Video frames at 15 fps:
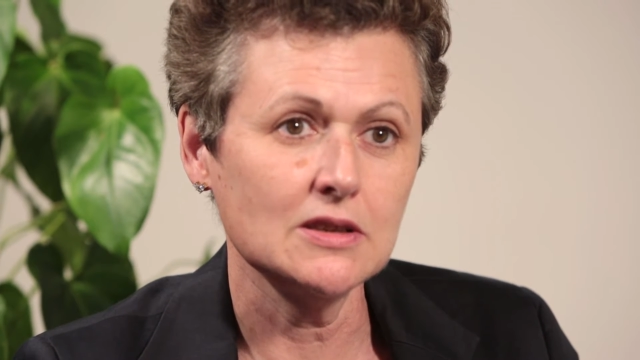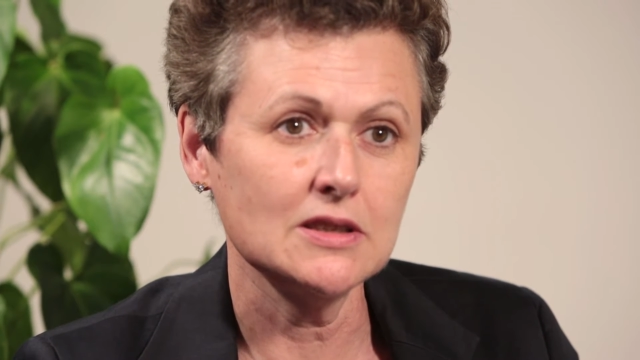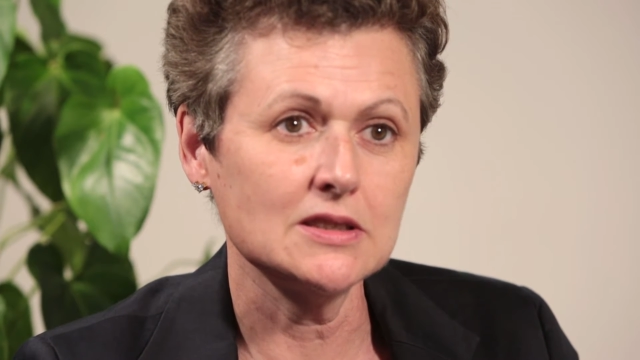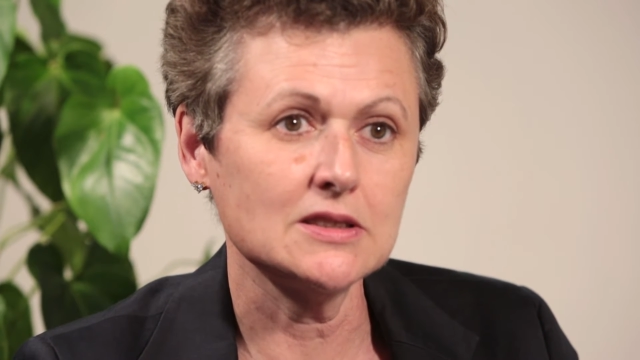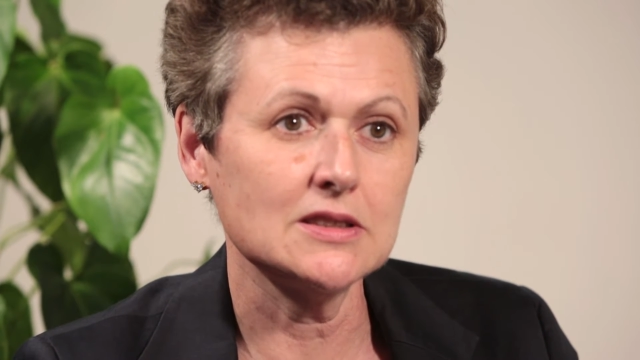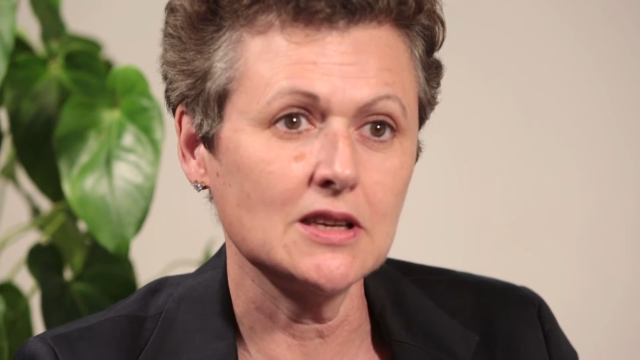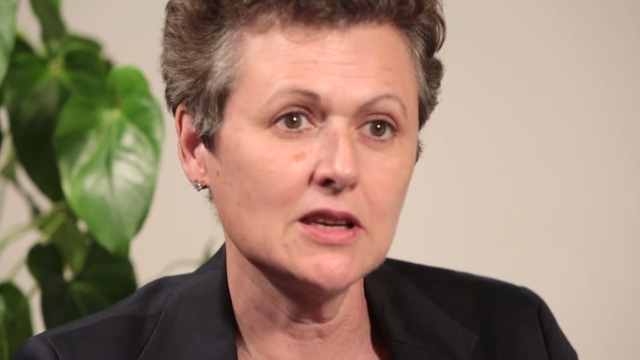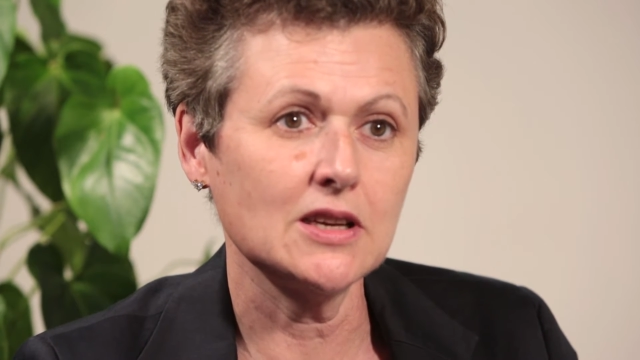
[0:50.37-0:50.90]

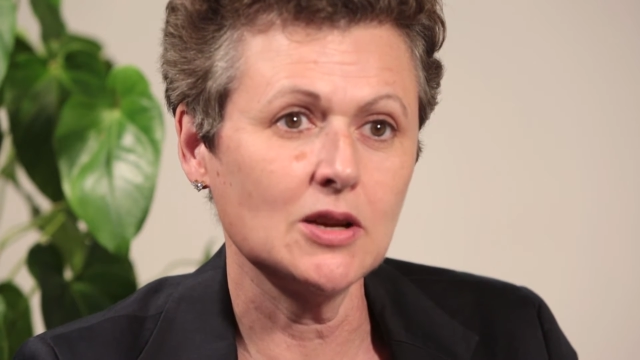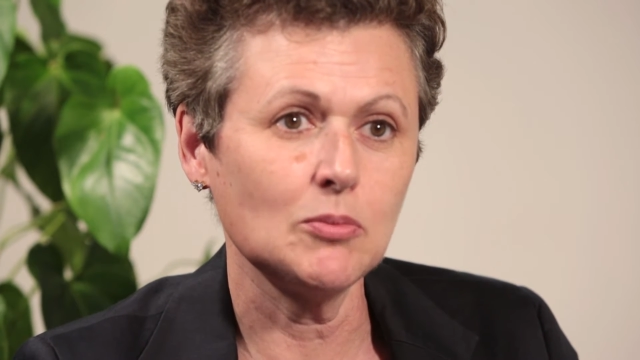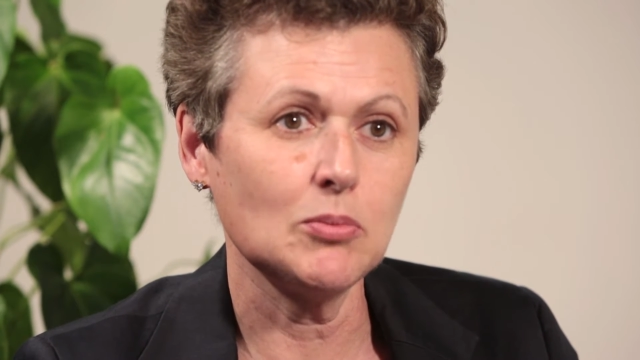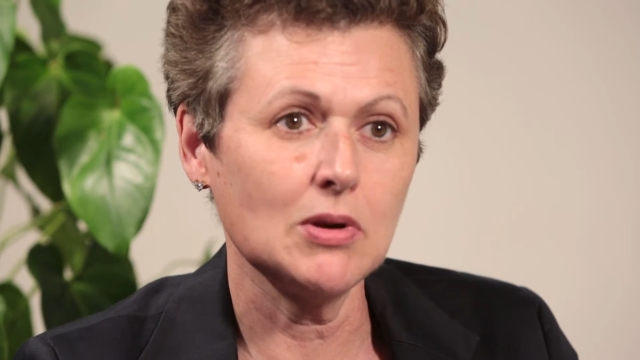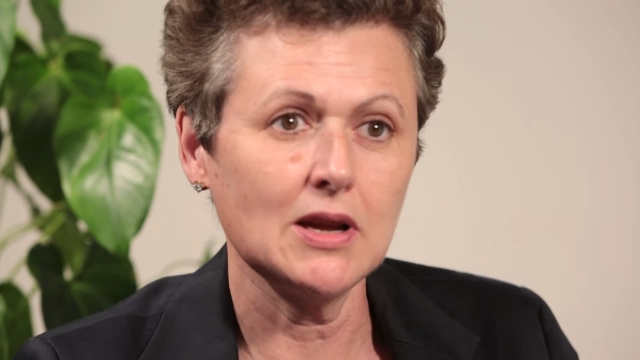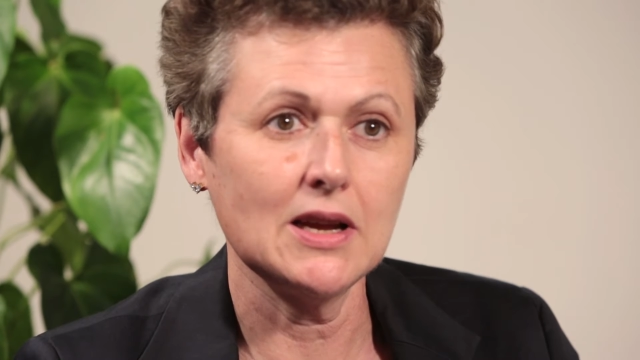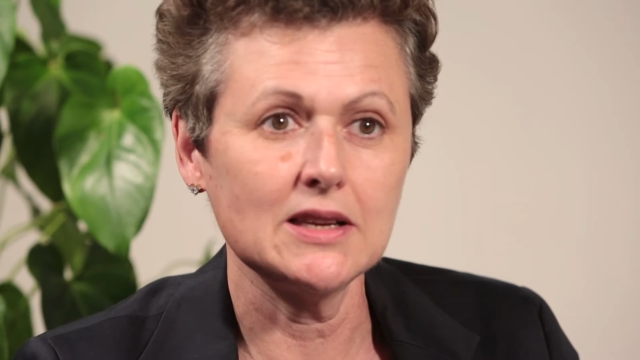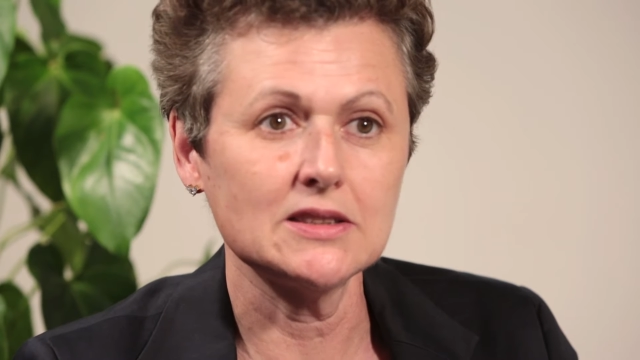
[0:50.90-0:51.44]
is taking
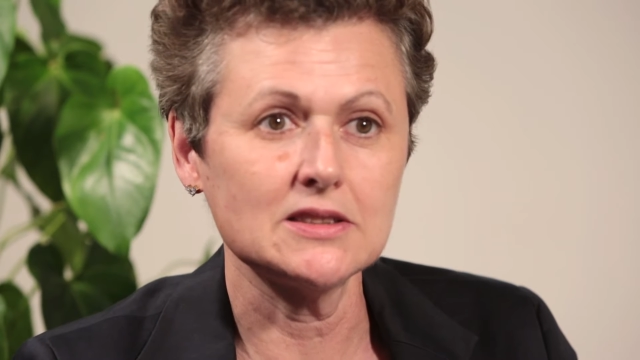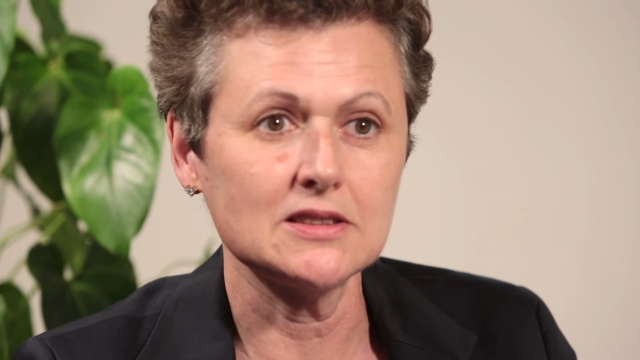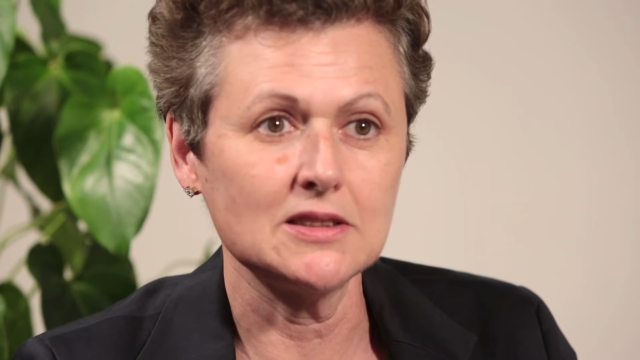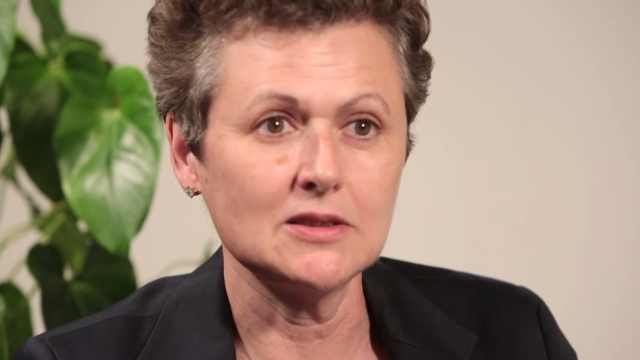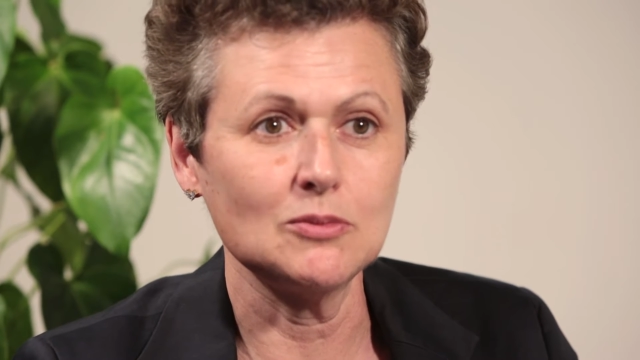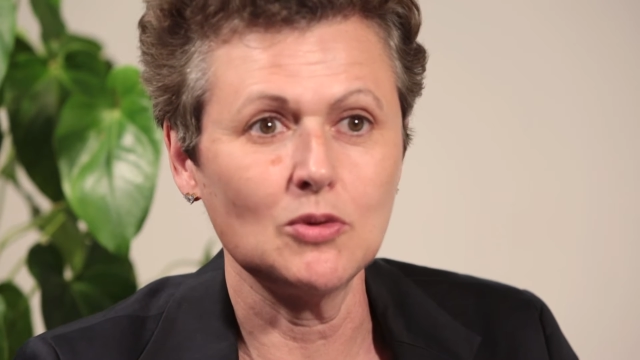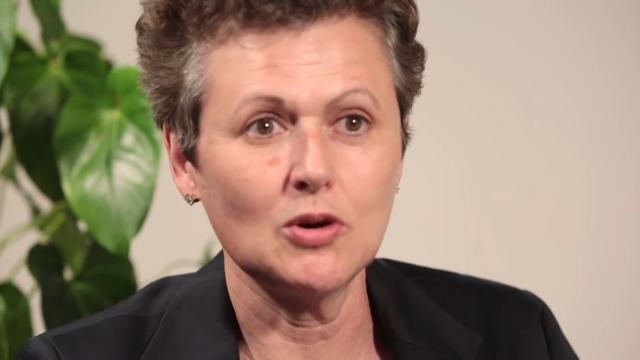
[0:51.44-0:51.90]
place in